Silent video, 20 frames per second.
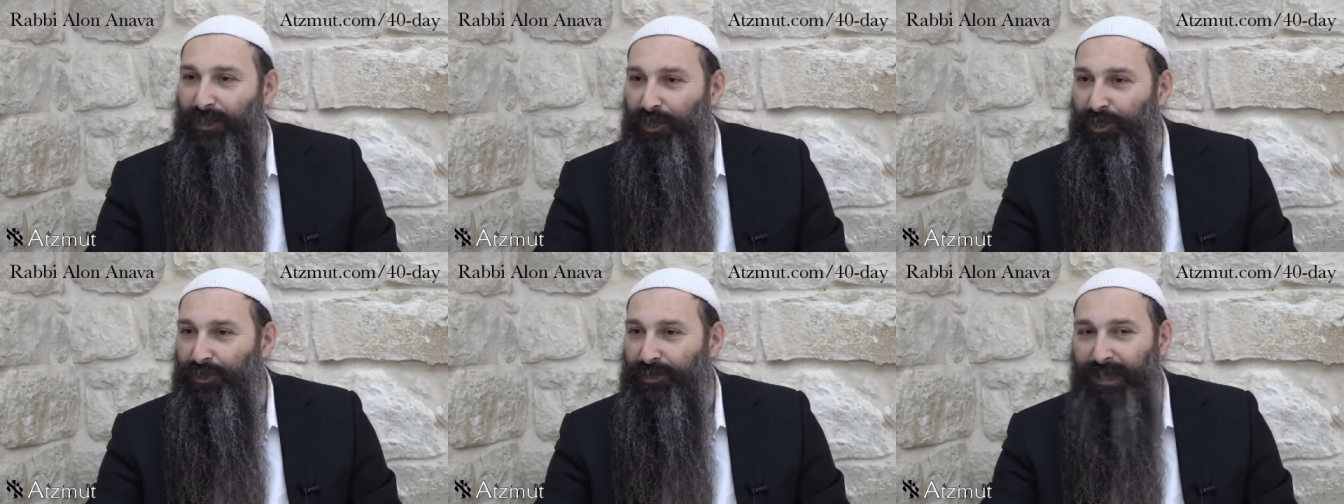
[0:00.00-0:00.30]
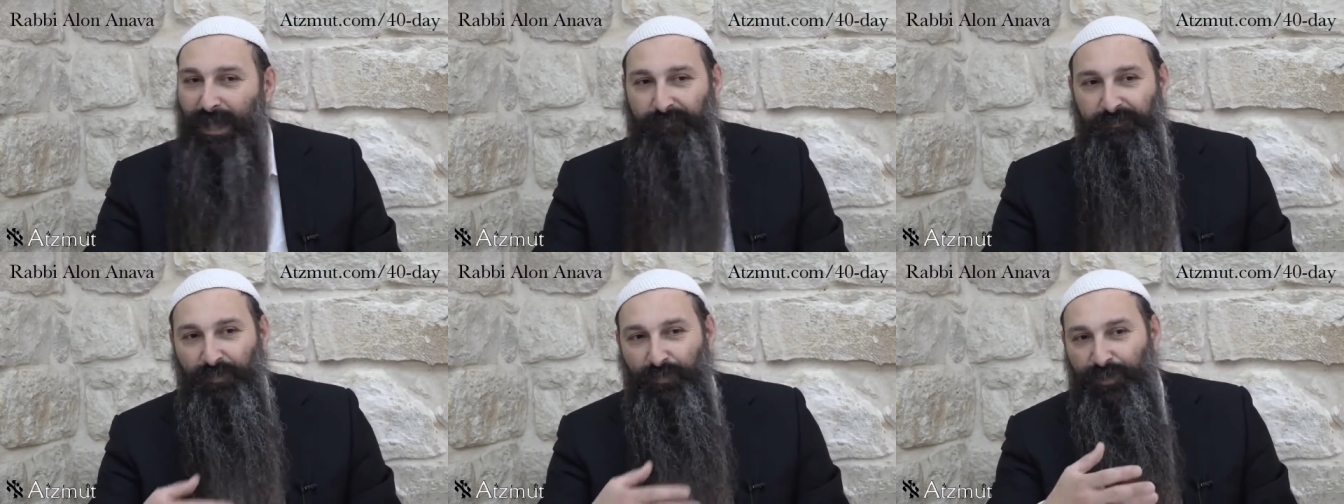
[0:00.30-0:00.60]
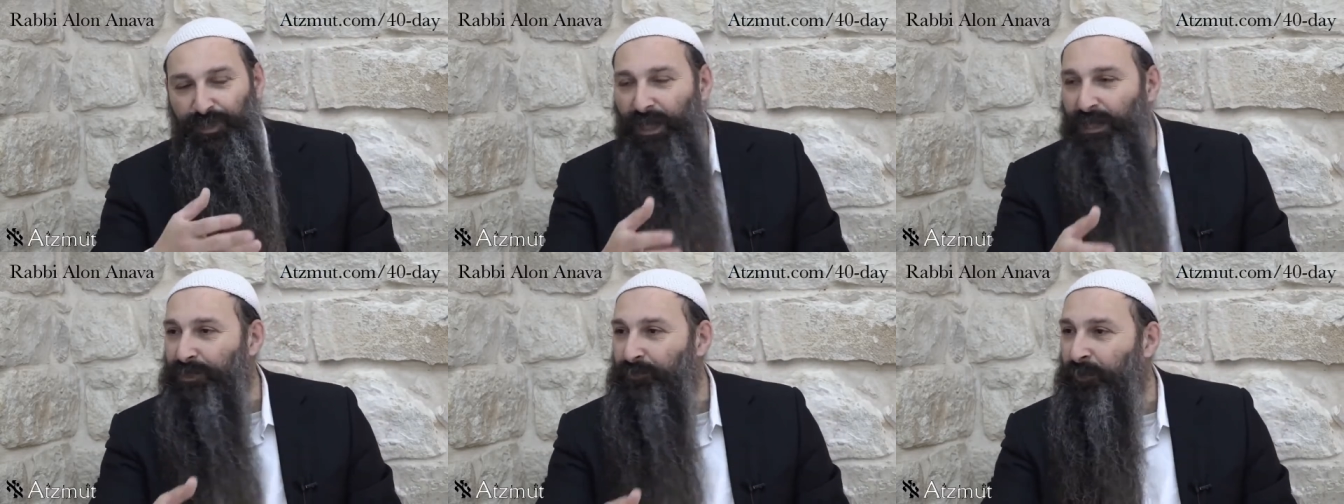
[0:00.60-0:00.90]
A lot of times
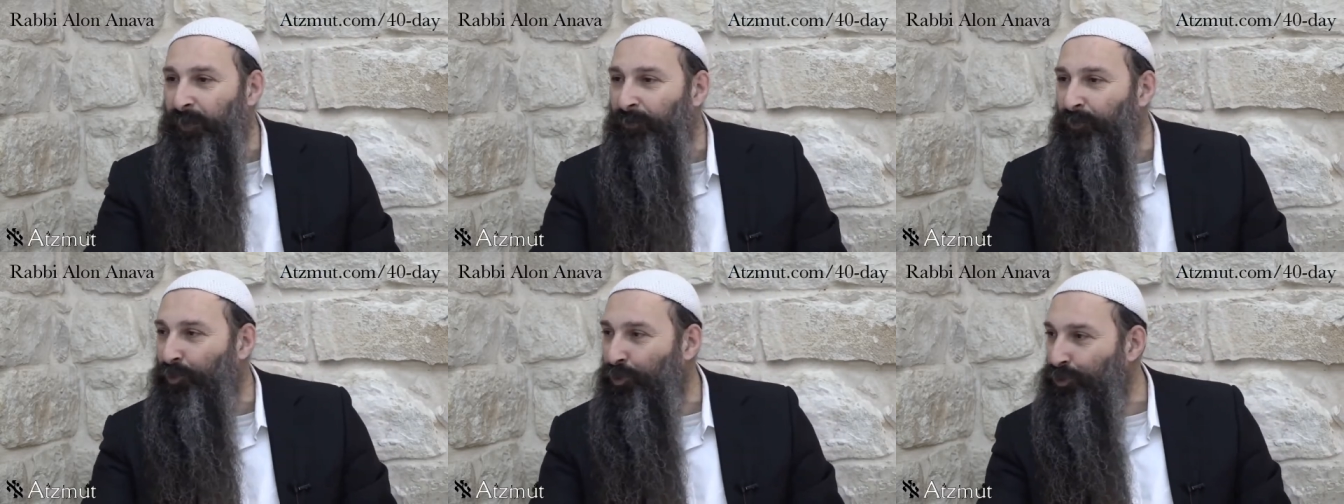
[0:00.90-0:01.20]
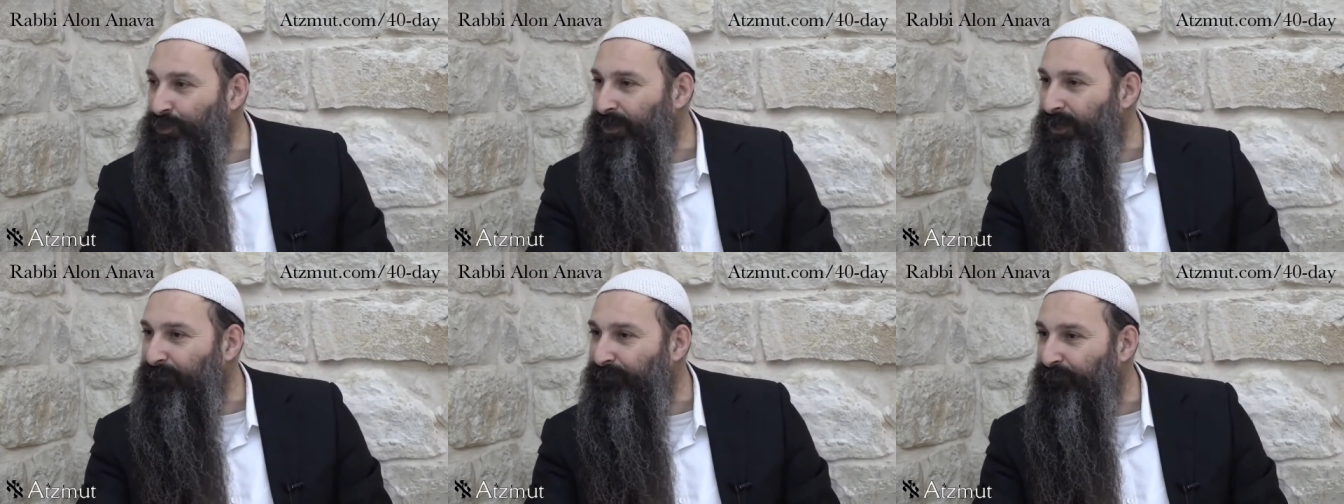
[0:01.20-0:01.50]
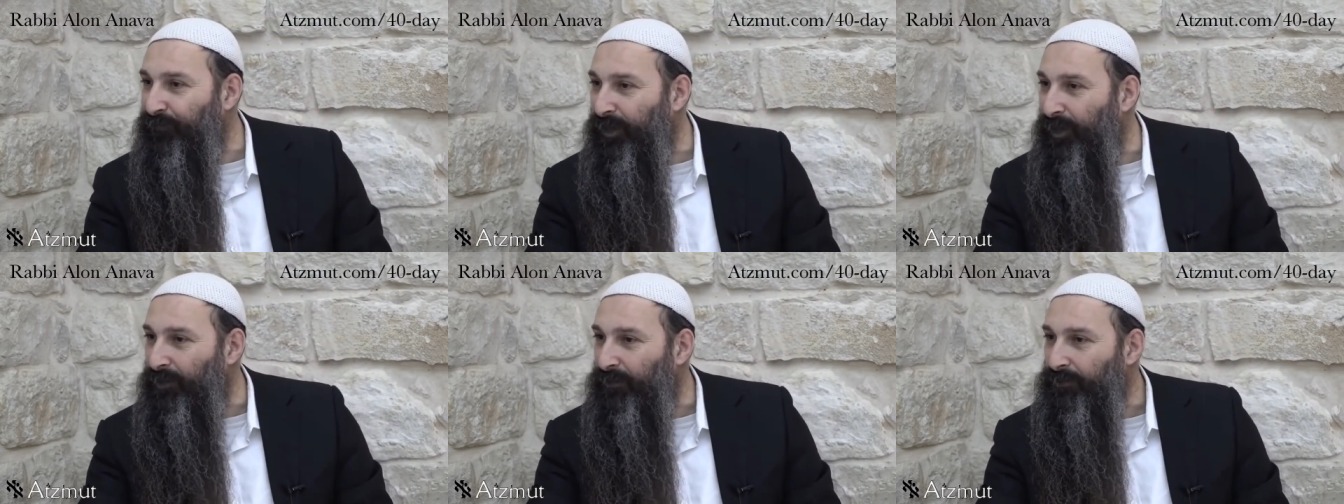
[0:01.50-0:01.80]
we judge people because they
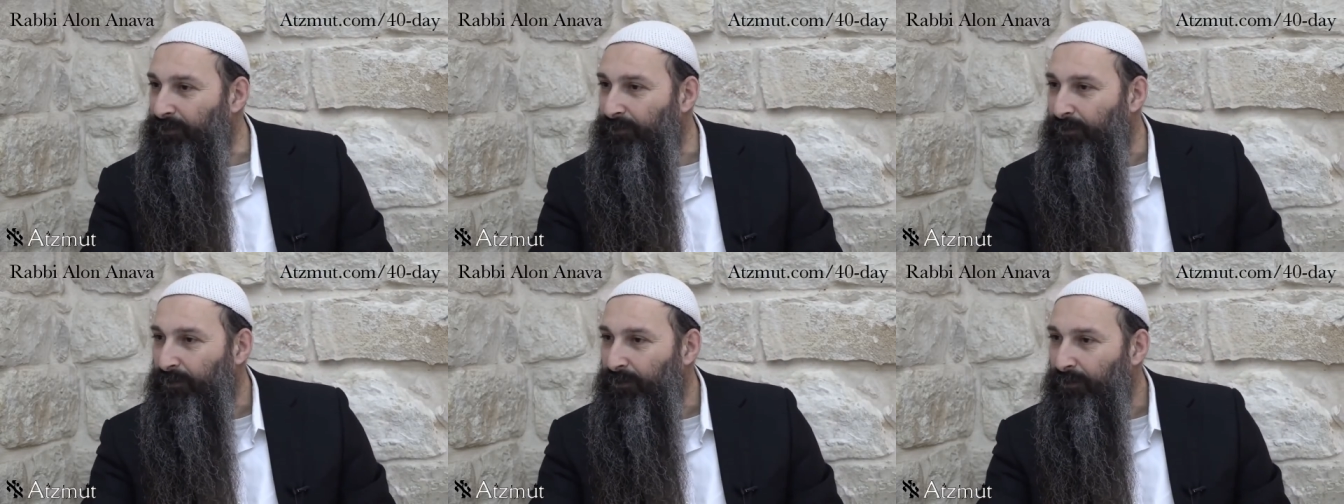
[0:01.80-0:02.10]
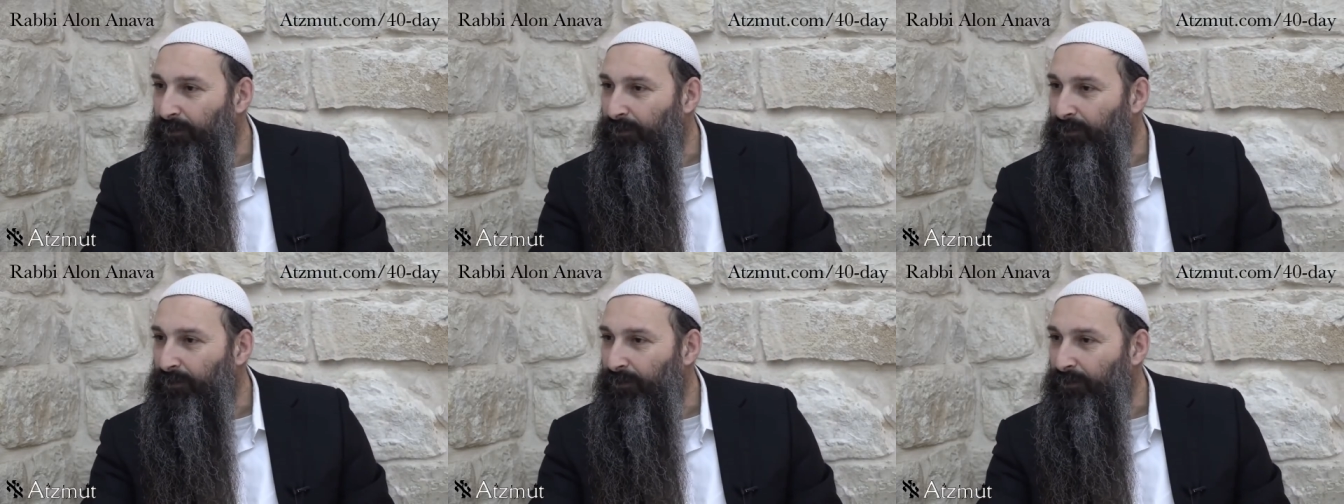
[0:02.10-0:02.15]
failed.